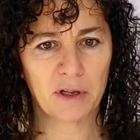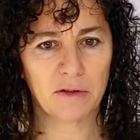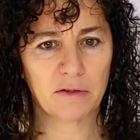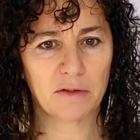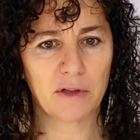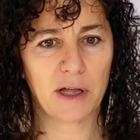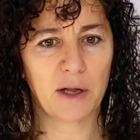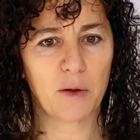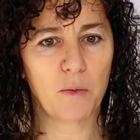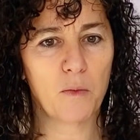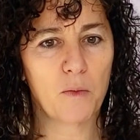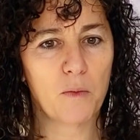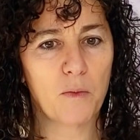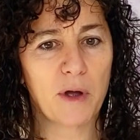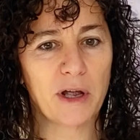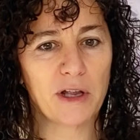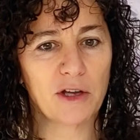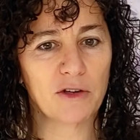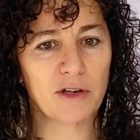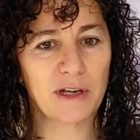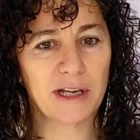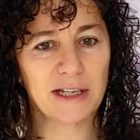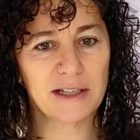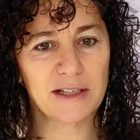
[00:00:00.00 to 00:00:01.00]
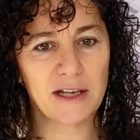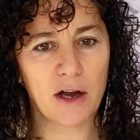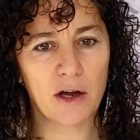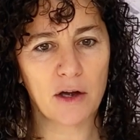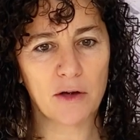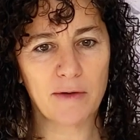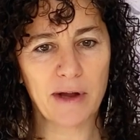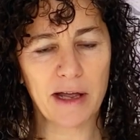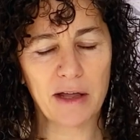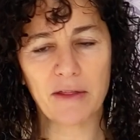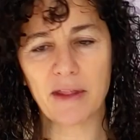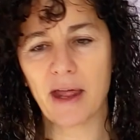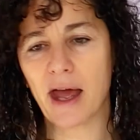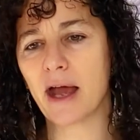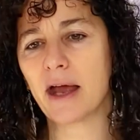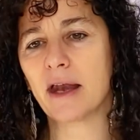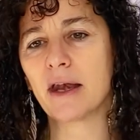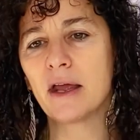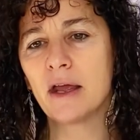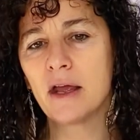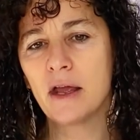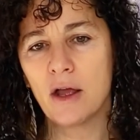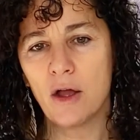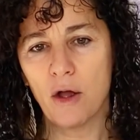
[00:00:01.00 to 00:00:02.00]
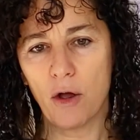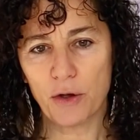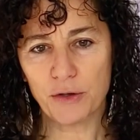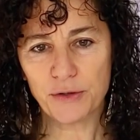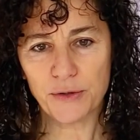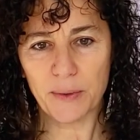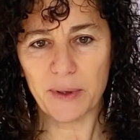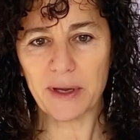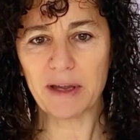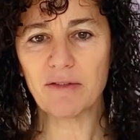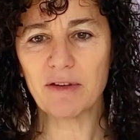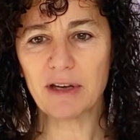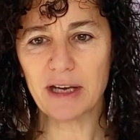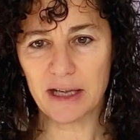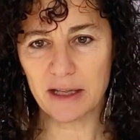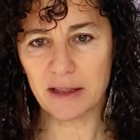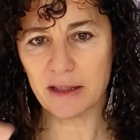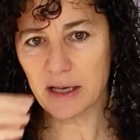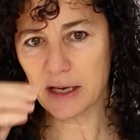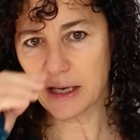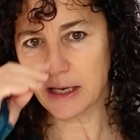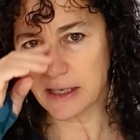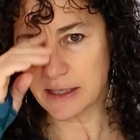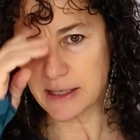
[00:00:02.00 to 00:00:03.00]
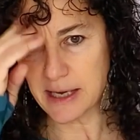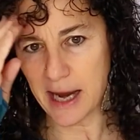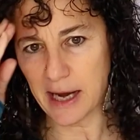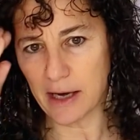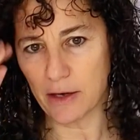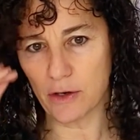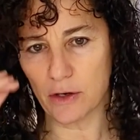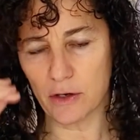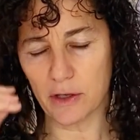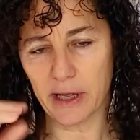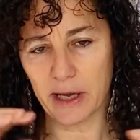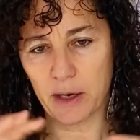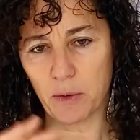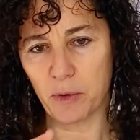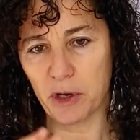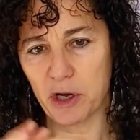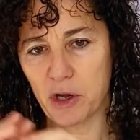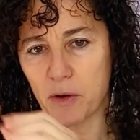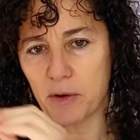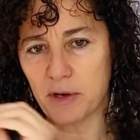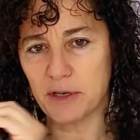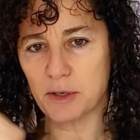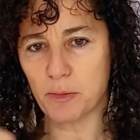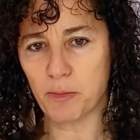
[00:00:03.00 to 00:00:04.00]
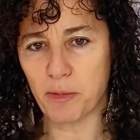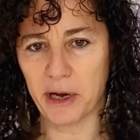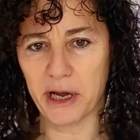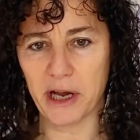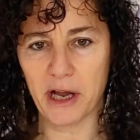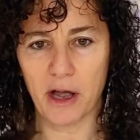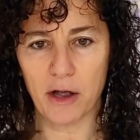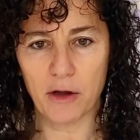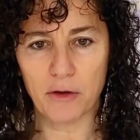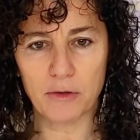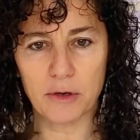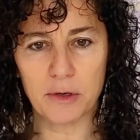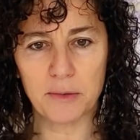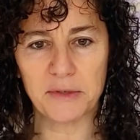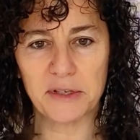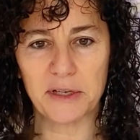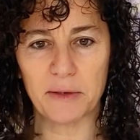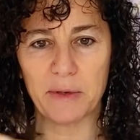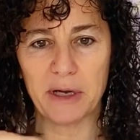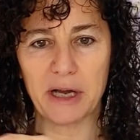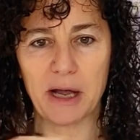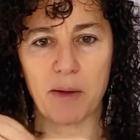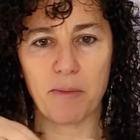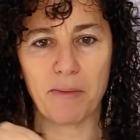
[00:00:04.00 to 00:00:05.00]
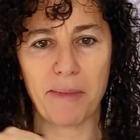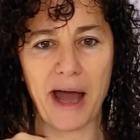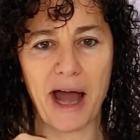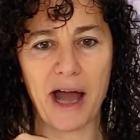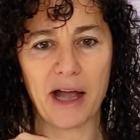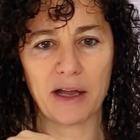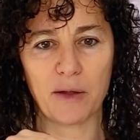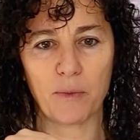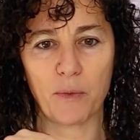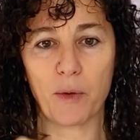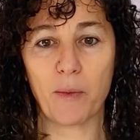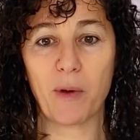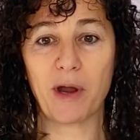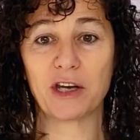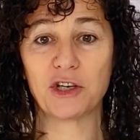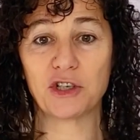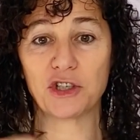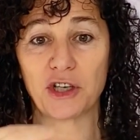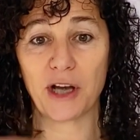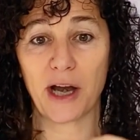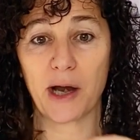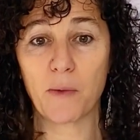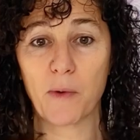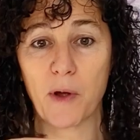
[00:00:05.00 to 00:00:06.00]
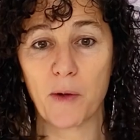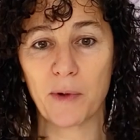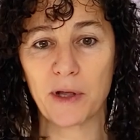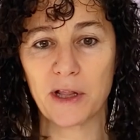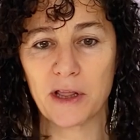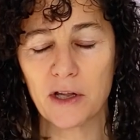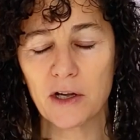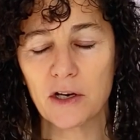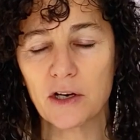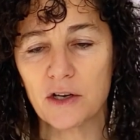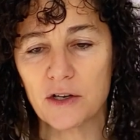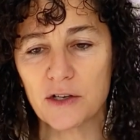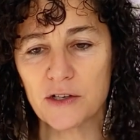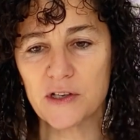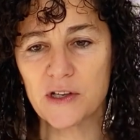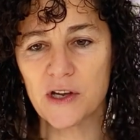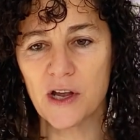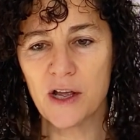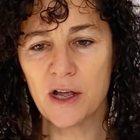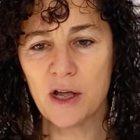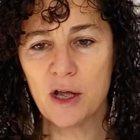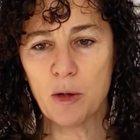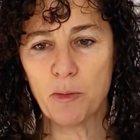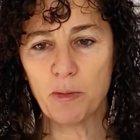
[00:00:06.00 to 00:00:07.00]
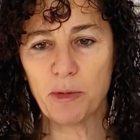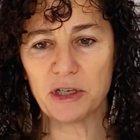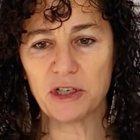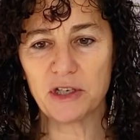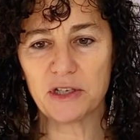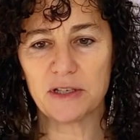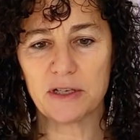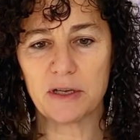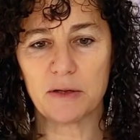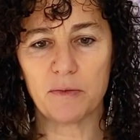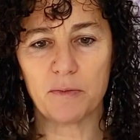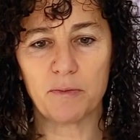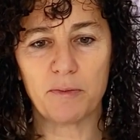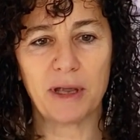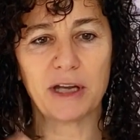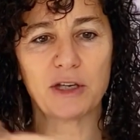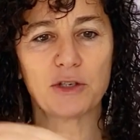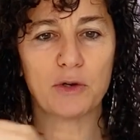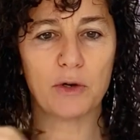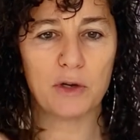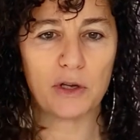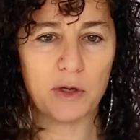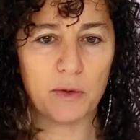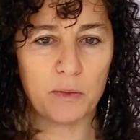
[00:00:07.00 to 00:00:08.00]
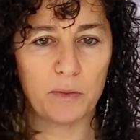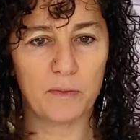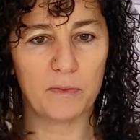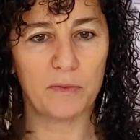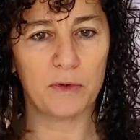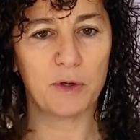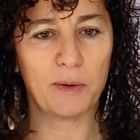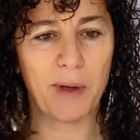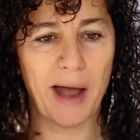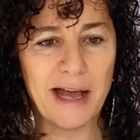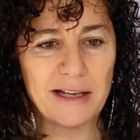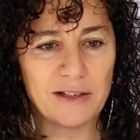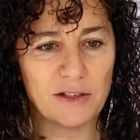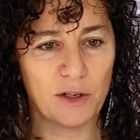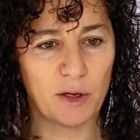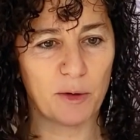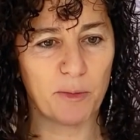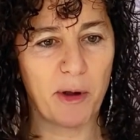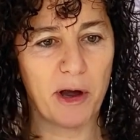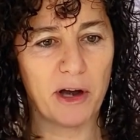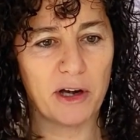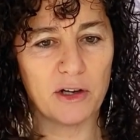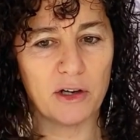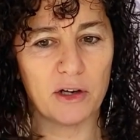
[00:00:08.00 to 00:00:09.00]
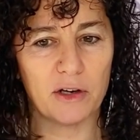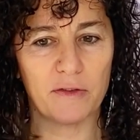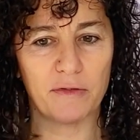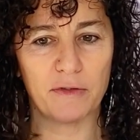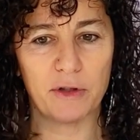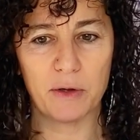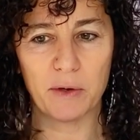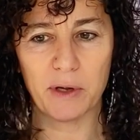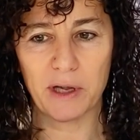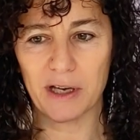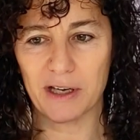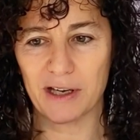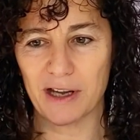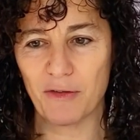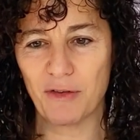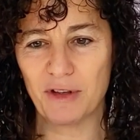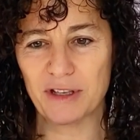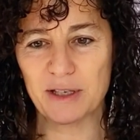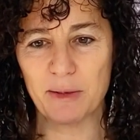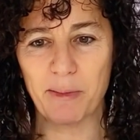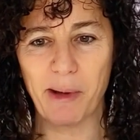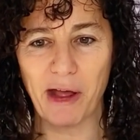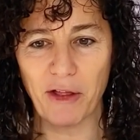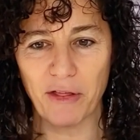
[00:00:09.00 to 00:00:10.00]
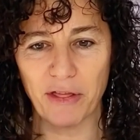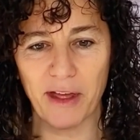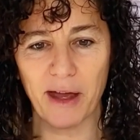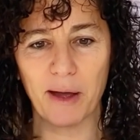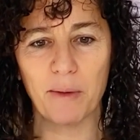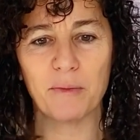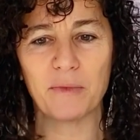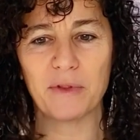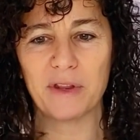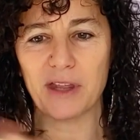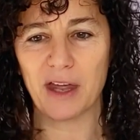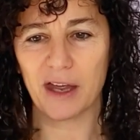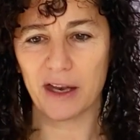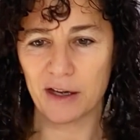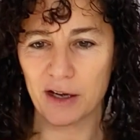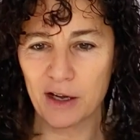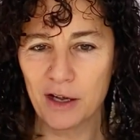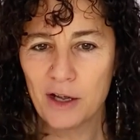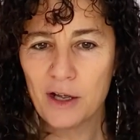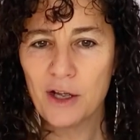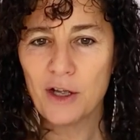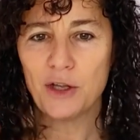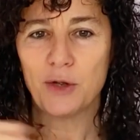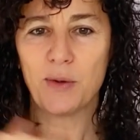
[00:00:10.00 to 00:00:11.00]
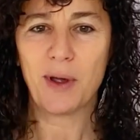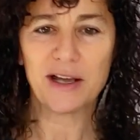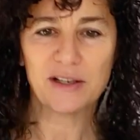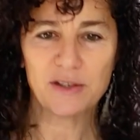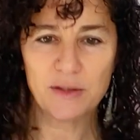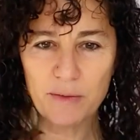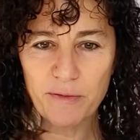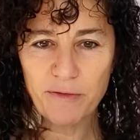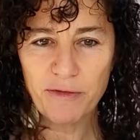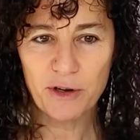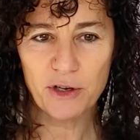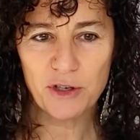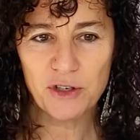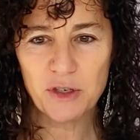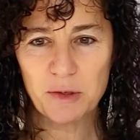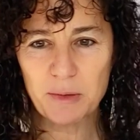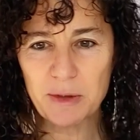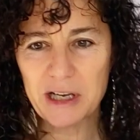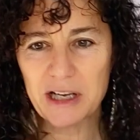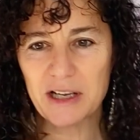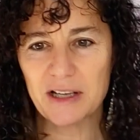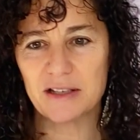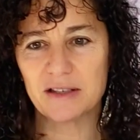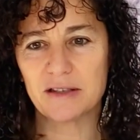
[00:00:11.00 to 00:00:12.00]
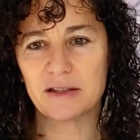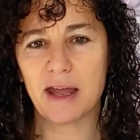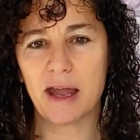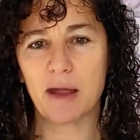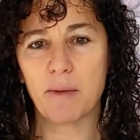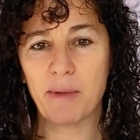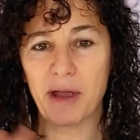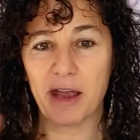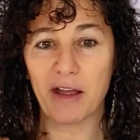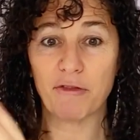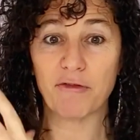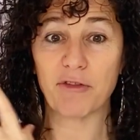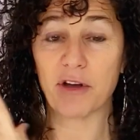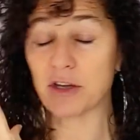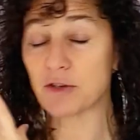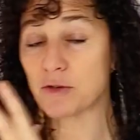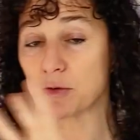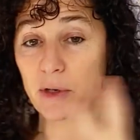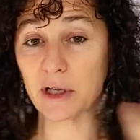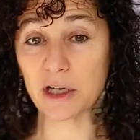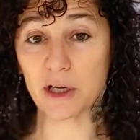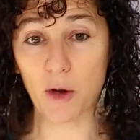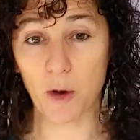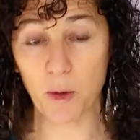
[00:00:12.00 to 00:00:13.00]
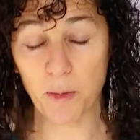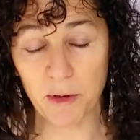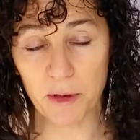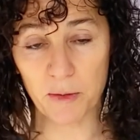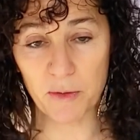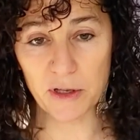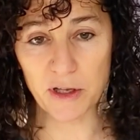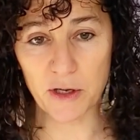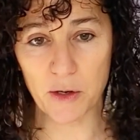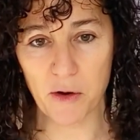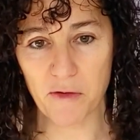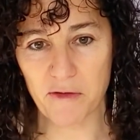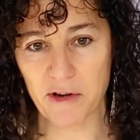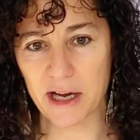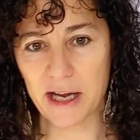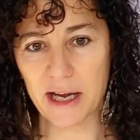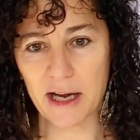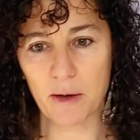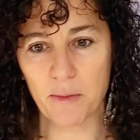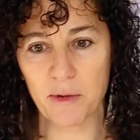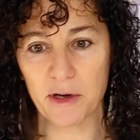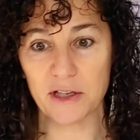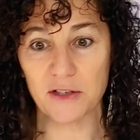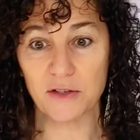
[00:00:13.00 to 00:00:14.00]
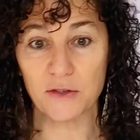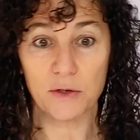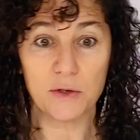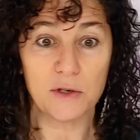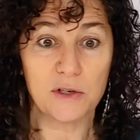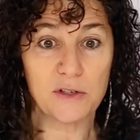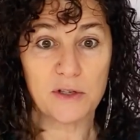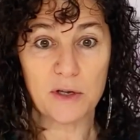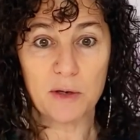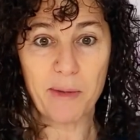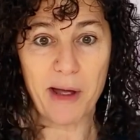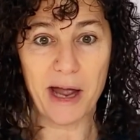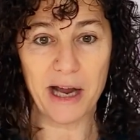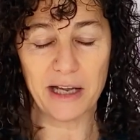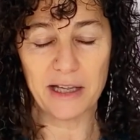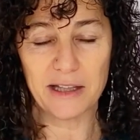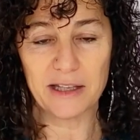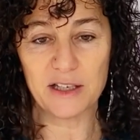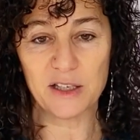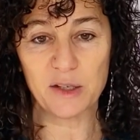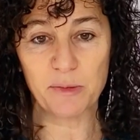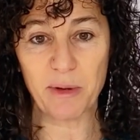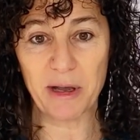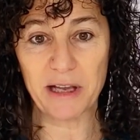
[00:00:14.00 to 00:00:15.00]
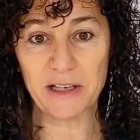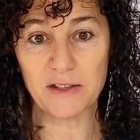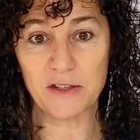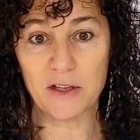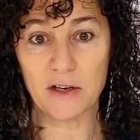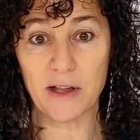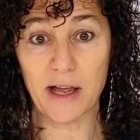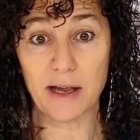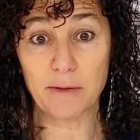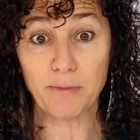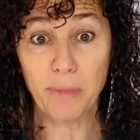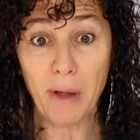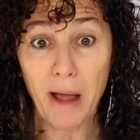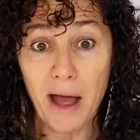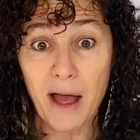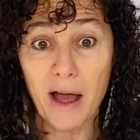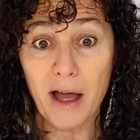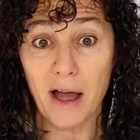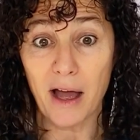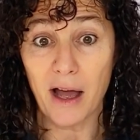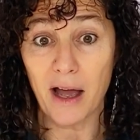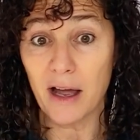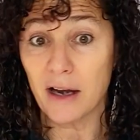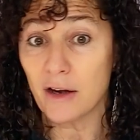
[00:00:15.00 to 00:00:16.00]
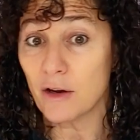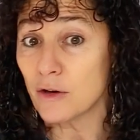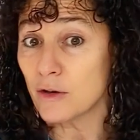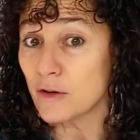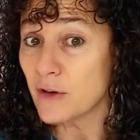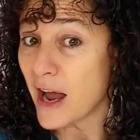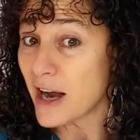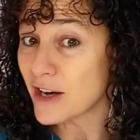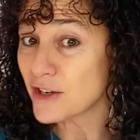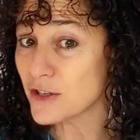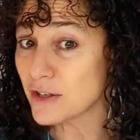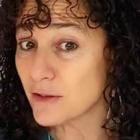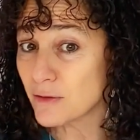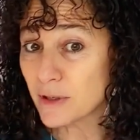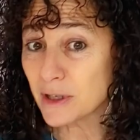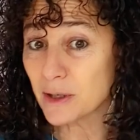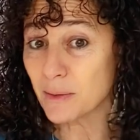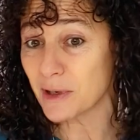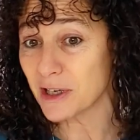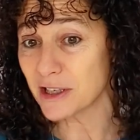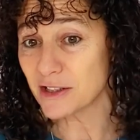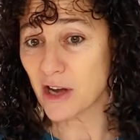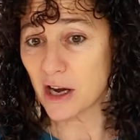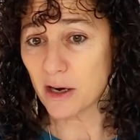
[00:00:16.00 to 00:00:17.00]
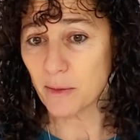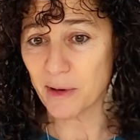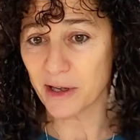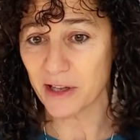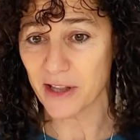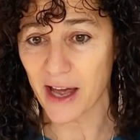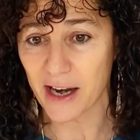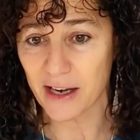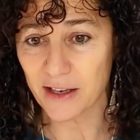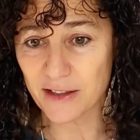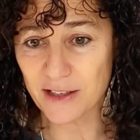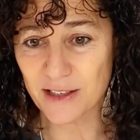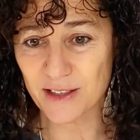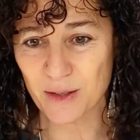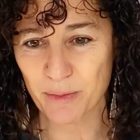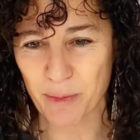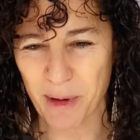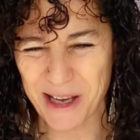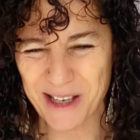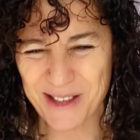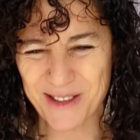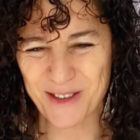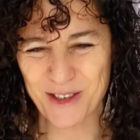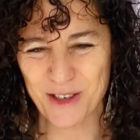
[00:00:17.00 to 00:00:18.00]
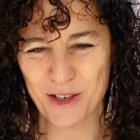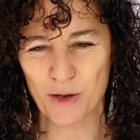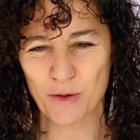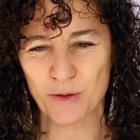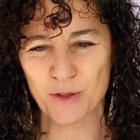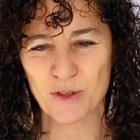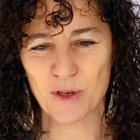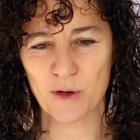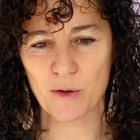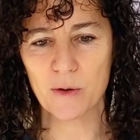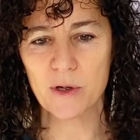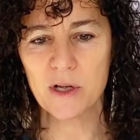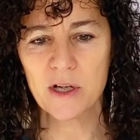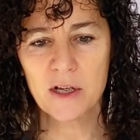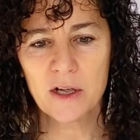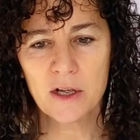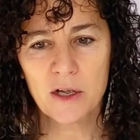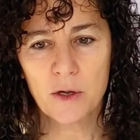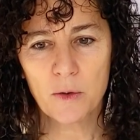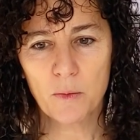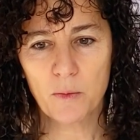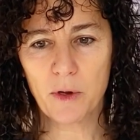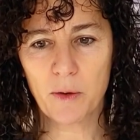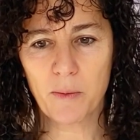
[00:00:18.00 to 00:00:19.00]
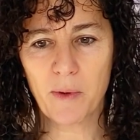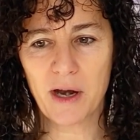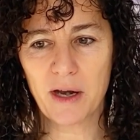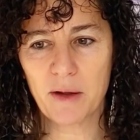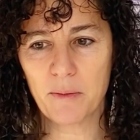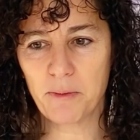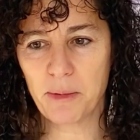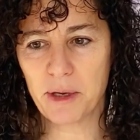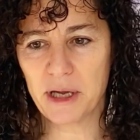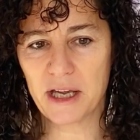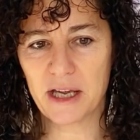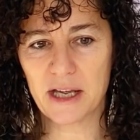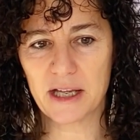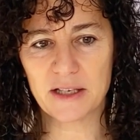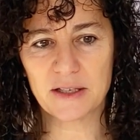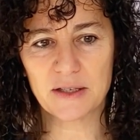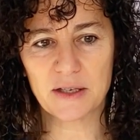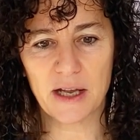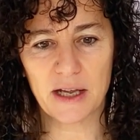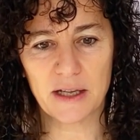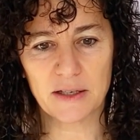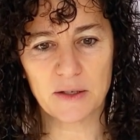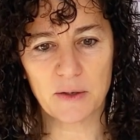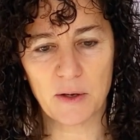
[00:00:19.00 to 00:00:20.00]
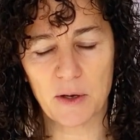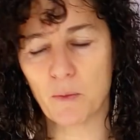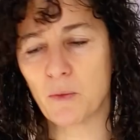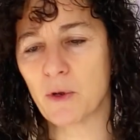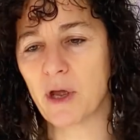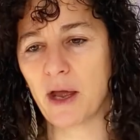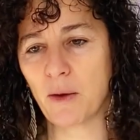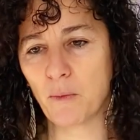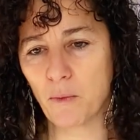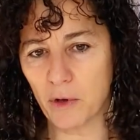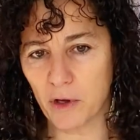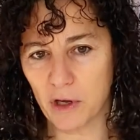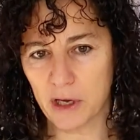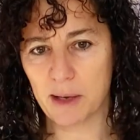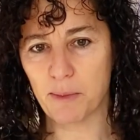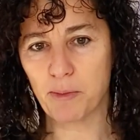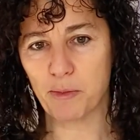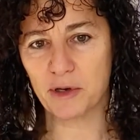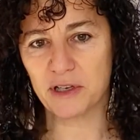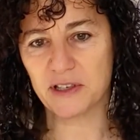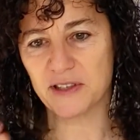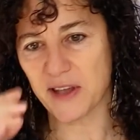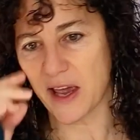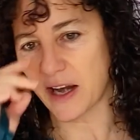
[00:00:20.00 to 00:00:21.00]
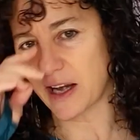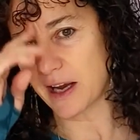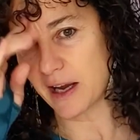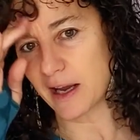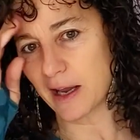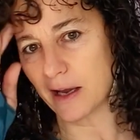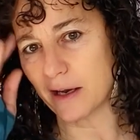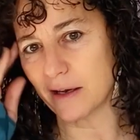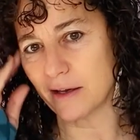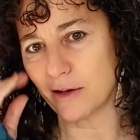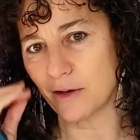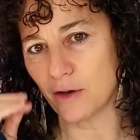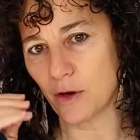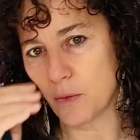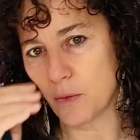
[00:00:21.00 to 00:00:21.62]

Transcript: like what your needs are around that. Also, even in the container, like we go into breakout groups and we come back and we want to share what we learned, but just to make sure you ask your partner if it's about them, that you ask them first, because they may have felt really open with you over here, but as soon as they're back in this space, they're like, wow, I don't actually really want to talk about that in this space, So we want to be and we'll keep resetting it.